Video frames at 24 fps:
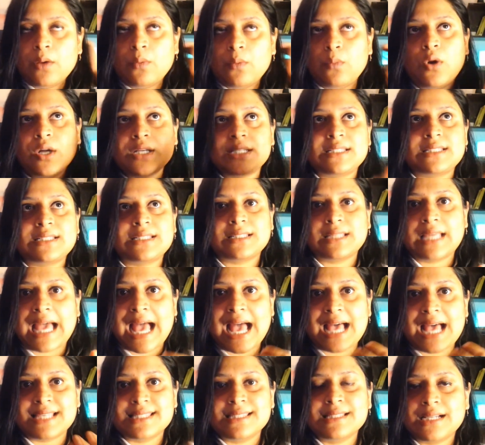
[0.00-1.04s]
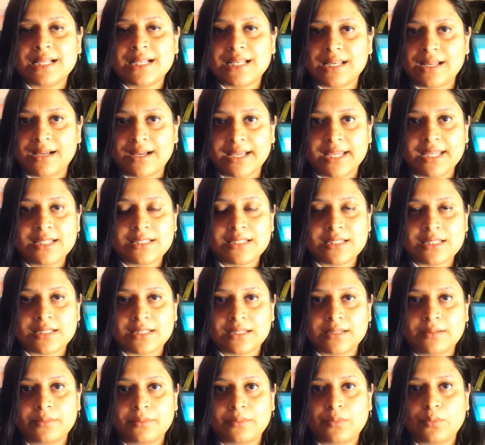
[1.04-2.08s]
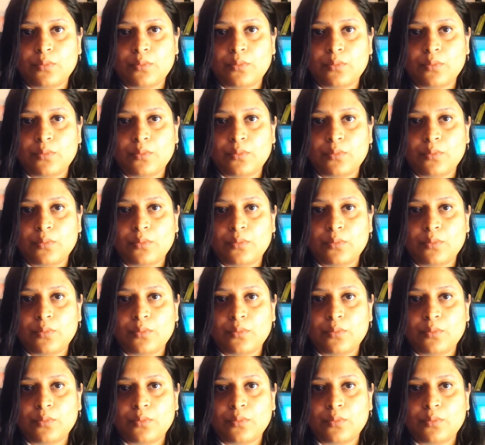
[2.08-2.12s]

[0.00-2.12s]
What as a client,